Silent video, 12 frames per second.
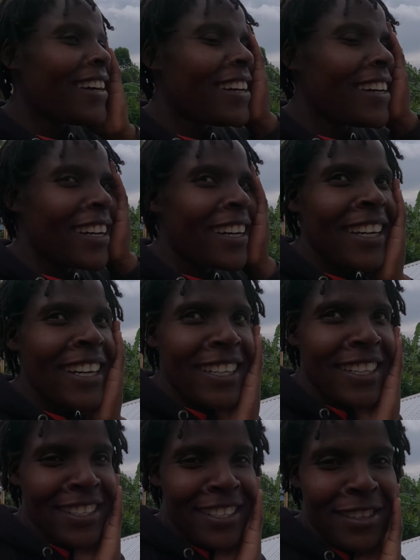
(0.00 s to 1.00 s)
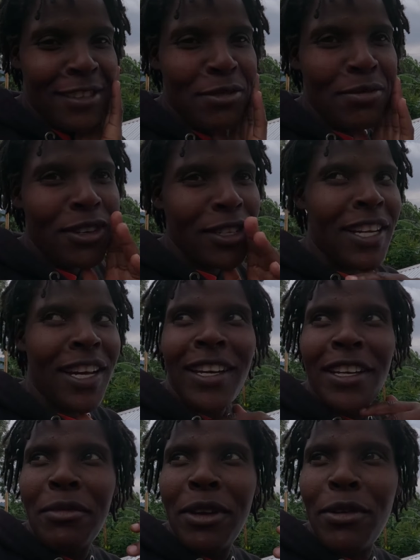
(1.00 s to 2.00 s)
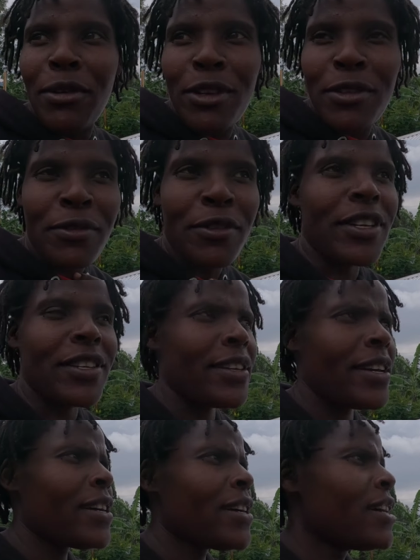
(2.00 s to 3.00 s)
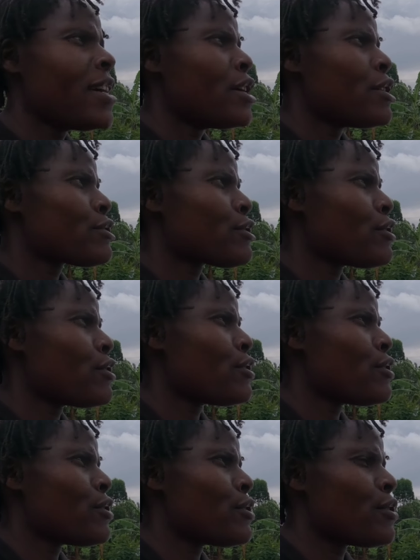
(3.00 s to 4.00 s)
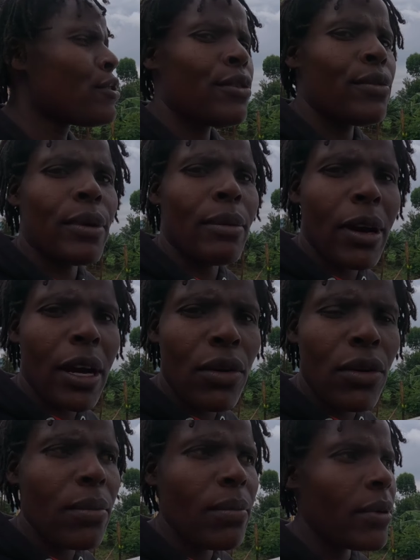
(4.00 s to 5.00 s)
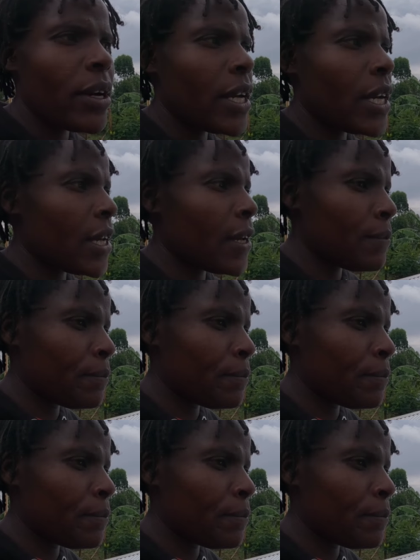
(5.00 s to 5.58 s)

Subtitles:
English is not water in my Yugunos voice, yeah? So, we're back home, and